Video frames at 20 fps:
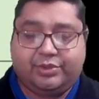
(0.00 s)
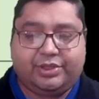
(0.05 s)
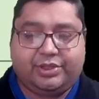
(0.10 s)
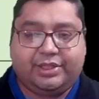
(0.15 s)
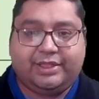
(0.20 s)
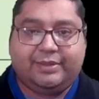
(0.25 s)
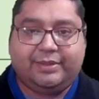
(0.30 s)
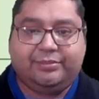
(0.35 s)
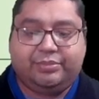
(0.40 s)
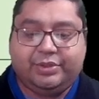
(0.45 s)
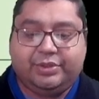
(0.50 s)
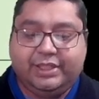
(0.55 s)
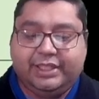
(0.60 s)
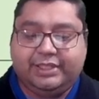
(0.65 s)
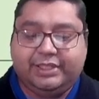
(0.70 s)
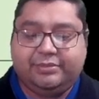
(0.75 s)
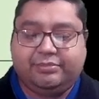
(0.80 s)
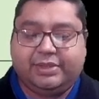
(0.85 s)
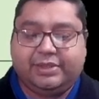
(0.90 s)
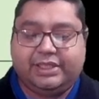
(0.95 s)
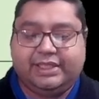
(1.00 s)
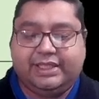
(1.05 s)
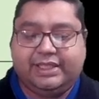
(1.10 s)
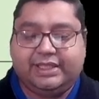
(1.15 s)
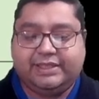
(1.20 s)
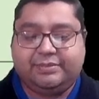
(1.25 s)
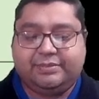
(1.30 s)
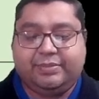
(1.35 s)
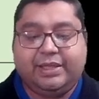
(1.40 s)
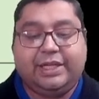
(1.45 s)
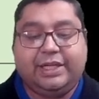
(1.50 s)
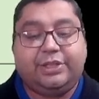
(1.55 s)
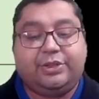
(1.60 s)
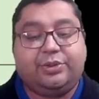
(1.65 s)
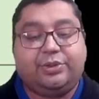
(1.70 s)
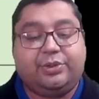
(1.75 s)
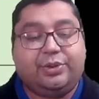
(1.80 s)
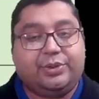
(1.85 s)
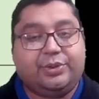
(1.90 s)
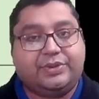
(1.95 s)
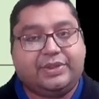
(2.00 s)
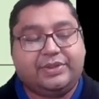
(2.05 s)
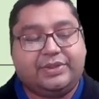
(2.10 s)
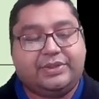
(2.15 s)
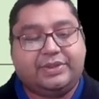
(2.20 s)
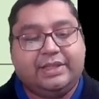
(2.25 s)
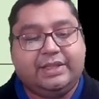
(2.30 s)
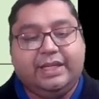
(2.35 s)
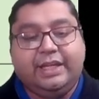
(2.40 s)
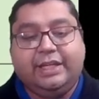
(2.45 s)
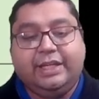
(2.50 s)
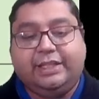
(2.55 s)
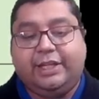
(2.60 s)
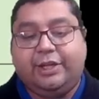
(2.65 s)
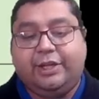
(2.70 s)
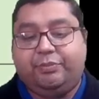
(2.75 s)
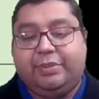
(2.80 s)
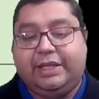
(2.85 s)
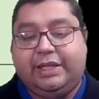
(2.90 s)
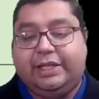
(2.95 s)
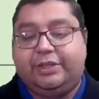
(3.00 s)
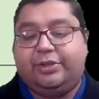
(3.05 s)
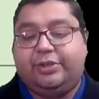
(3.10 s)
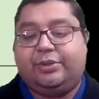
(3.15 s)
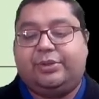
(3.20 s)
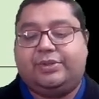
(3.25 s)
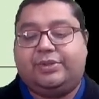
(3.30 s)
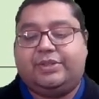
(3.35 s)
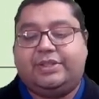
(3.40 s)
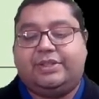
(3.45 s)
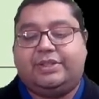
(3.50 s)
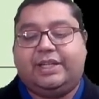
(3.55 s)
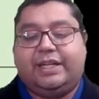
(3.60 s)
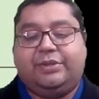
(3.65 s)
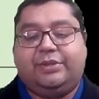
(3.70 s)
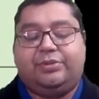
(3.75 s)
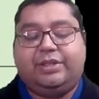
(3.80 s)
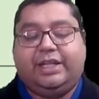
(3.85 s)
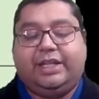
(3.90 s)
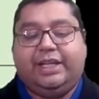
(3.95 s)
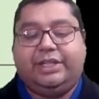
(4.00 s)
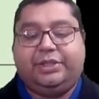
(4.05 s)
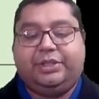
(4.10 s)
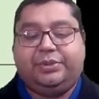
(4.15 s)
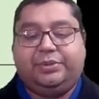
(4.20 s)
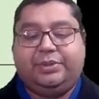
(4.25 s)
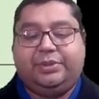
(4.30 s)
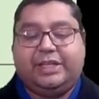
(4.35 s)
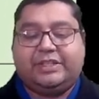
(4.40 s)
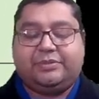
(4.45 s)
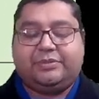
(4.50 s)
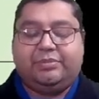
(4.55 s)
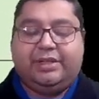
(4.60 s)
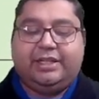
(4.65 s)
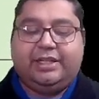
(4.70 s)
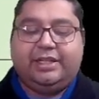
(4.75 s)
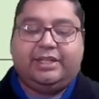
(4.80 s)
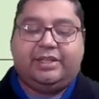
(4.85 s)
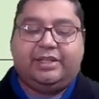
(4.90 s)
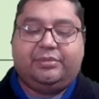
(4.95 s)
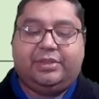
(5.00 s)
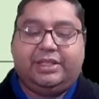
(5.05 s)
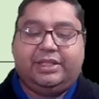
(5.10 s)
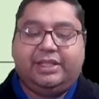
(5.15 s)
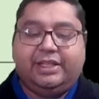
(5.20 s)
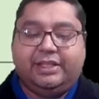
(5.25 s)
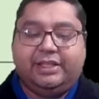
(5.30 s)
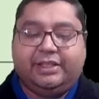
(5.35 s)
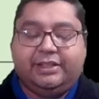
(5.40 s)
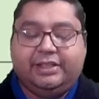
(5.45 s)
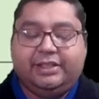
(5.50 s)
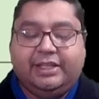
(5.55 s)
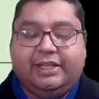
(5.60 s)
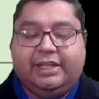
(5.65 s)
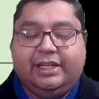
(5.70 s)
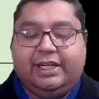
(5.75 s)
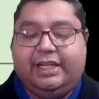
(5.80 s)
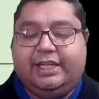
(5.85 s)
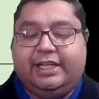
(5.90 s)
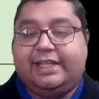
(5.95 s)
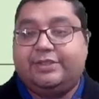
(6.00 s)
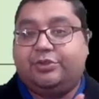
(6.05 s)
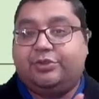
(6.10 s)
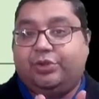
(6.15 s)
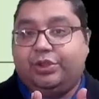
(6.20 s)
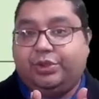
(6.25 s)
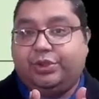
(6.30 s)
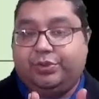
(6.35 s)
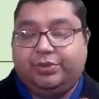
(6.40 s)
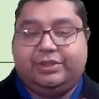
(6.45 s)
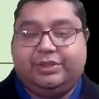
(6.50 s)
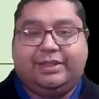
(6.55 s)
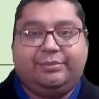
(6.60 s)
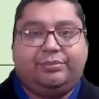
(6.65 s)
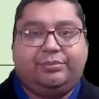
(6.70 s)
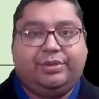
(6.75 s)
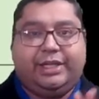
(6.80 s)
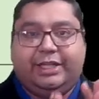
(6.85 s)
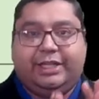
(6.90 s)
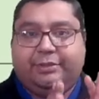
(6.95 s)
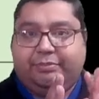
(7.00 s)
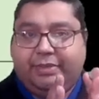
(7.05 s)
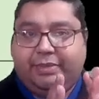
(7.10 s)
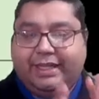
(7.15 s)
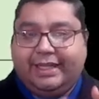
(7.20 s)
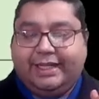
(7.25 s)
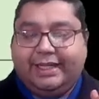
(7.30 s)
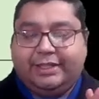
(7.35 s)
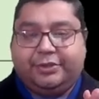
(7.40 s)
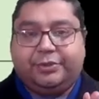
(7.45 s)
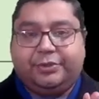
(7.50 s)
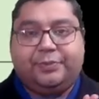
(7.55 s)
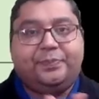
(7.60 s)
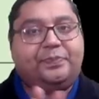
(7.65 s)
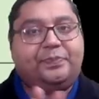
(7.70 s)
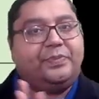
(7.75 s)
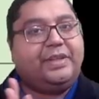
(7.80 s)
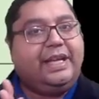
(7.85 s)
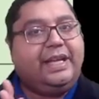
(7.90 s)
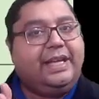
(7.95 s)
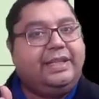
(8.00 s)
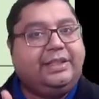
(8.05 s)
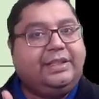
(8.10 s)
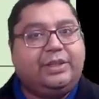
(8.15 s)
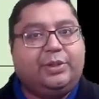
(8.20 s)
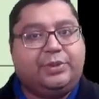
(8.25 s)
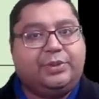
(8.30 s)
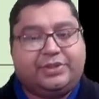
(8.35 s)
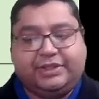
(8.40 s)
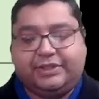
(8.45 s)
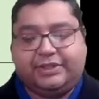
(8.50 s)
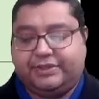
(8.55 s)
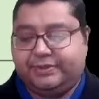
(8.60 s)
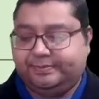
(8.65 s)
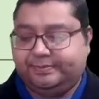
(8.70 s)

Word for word: component, but yes, palatoglossus. Now palatoglossus, I would like to explain little bit here. It has got two component, palato and glossus.